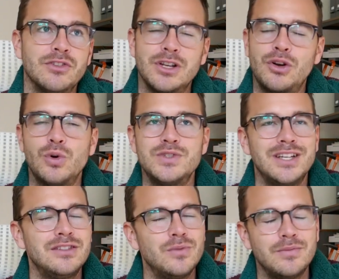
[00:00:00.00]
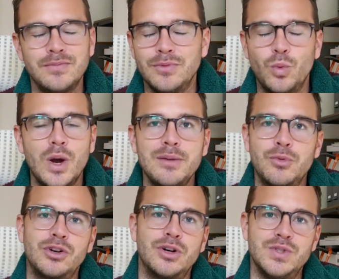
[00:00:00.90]
It goes in way
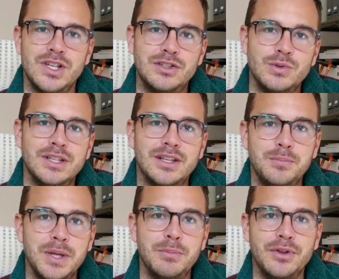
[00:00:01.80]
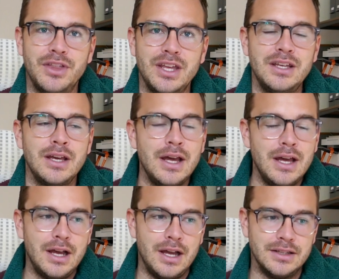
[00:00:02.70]
more goes into it than people think,
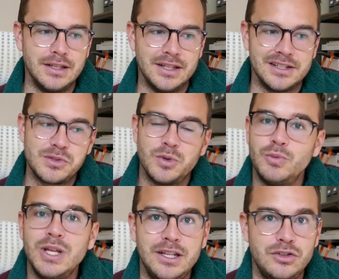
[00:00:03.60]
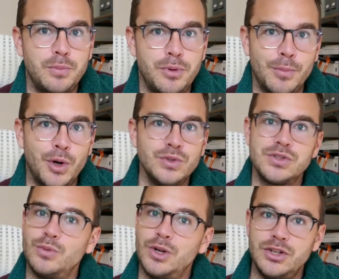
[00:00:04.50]
and uh, that's what we need to
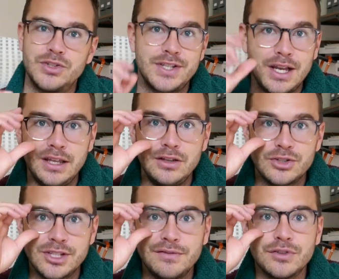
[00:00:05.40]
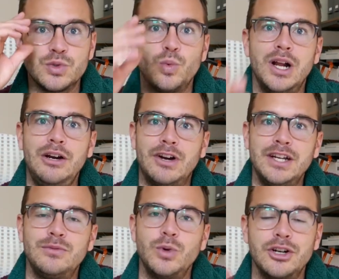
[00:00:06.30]
promote when you're selling yourself as well,
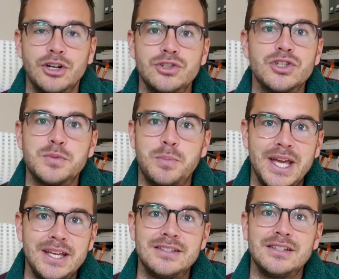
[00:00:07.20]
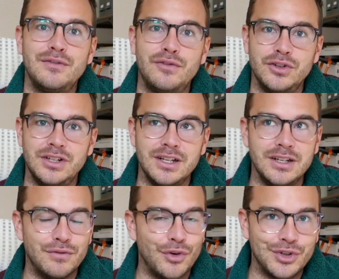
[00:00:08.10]
right? We are not just paid for
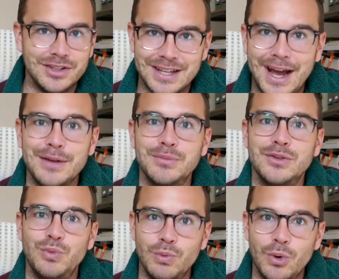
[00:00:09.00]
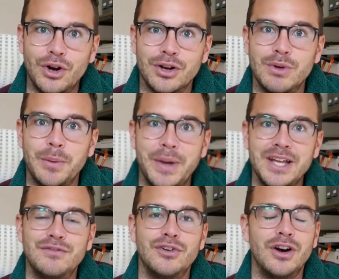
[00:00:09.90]
the for the time that we work. We are
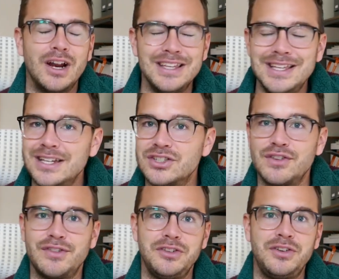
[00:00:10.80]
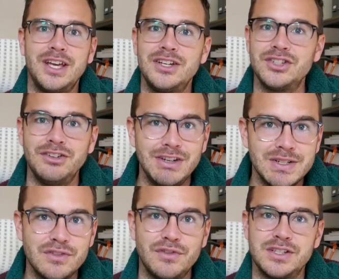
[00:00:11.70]
paid for years of education,
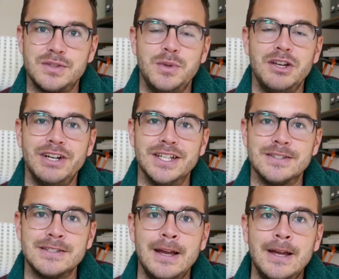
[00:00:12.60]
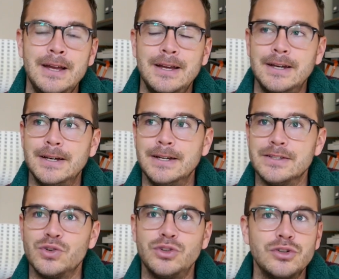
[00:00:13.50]
years of experience. Uh,
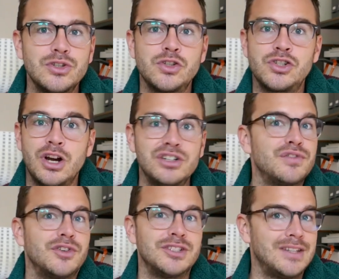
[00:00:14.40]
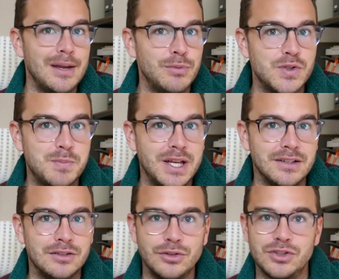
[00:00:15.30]
so don't just charge for the time you
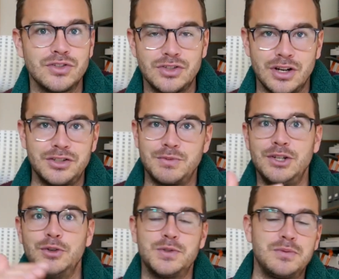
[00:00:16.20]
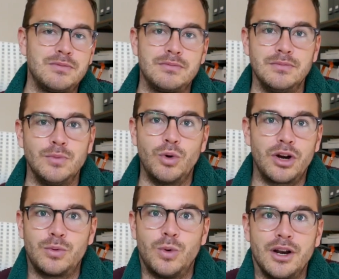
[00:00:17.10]
spend. Don't just charge when you
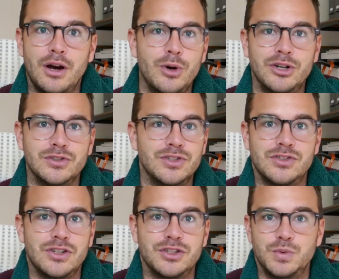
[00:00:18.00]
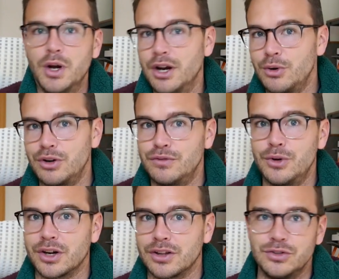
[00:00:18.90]
work one hour. Don't just charge one hour of
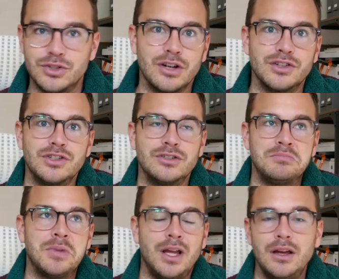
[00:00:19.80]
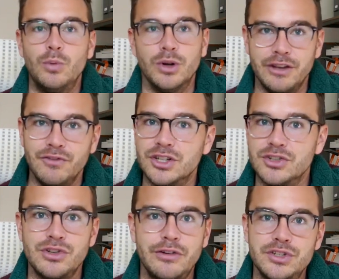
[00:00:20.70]
work. You charge whatever the
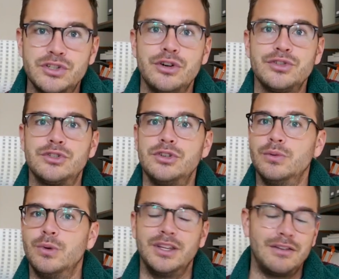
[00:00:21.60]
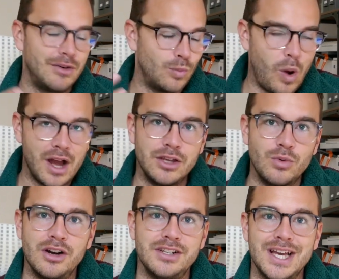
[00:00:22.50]
service costs you, whatever why
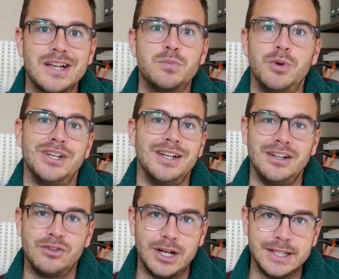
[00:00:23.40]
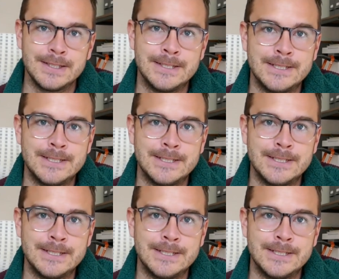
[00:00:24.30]
you are the expert in it, right?